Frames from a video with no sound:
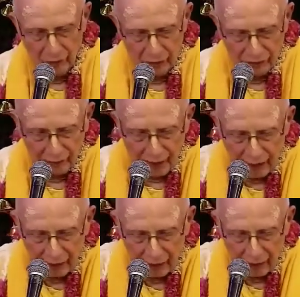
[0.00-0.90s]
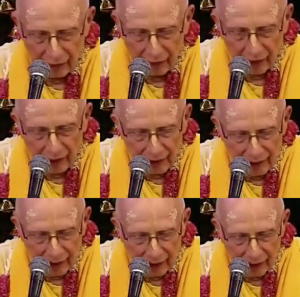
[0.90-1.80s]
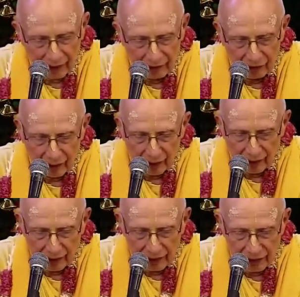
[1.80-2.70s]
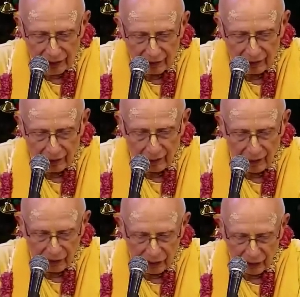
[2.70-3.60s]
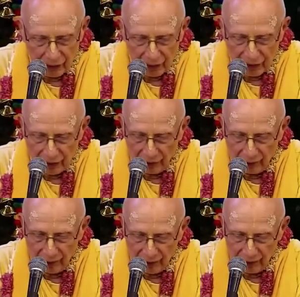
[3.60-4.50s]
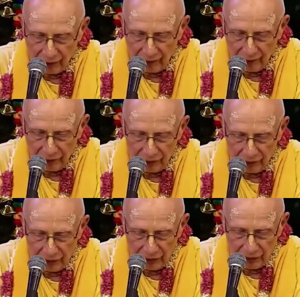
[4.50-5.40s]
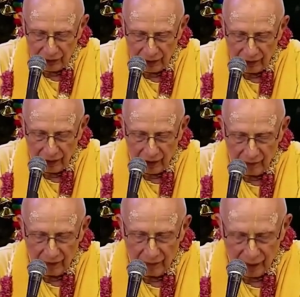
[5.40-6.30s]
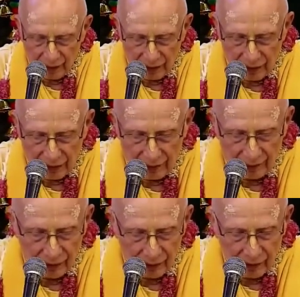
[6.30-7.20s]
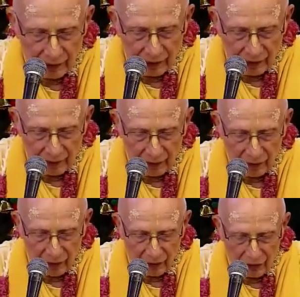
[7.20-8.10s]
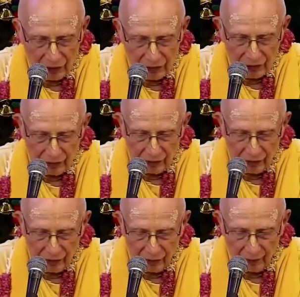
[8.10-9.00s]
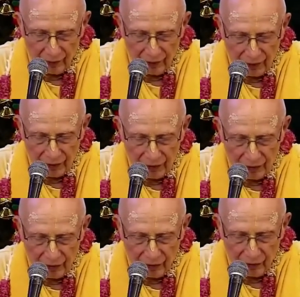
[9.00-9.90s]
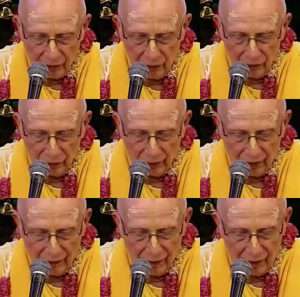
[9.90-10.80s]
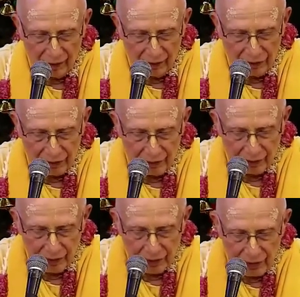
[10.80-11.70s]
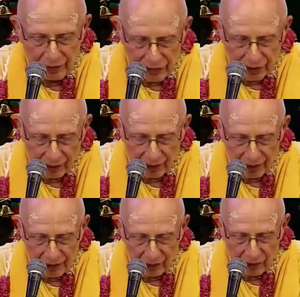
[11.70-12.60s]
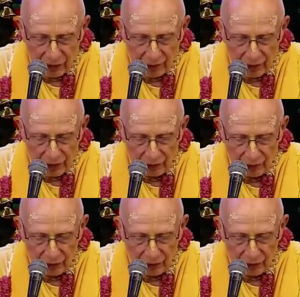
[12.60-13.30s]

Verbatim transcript: world of matter, there are undoubtedly varieties. Among dogs, there are pedigreed poodles and common mutts. And among horses, there are thoroughbreds and old gray mares. Similarly, some humans are